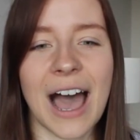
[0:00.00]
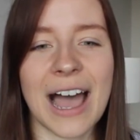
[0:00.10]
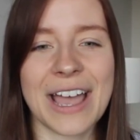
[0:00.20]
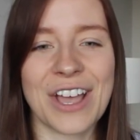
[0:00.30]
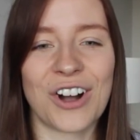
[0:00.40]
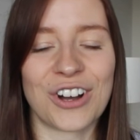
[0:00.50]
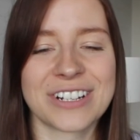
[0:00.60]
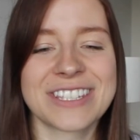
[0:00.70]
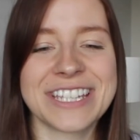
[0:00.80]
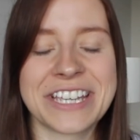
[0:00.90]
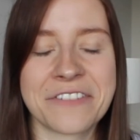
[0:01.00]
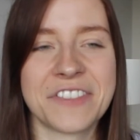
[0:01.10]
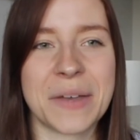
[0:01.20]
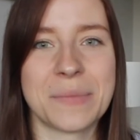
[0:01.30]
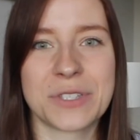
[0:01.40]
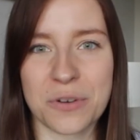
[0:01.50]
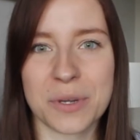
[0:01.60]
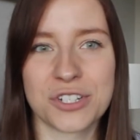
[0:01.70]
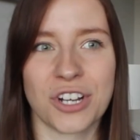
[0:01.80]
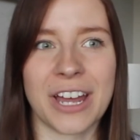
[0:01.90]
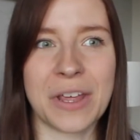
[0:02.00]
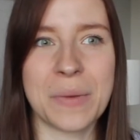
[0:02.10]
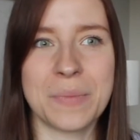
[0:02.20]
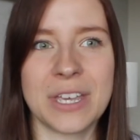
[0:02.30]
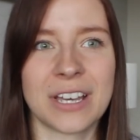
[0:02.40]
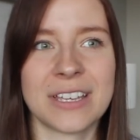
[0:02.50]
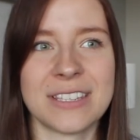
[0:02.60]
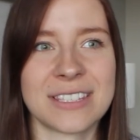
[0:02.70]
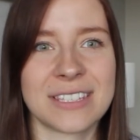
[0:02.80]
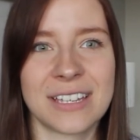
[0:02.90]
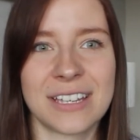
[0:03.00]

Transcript: I honestly give them so much credit because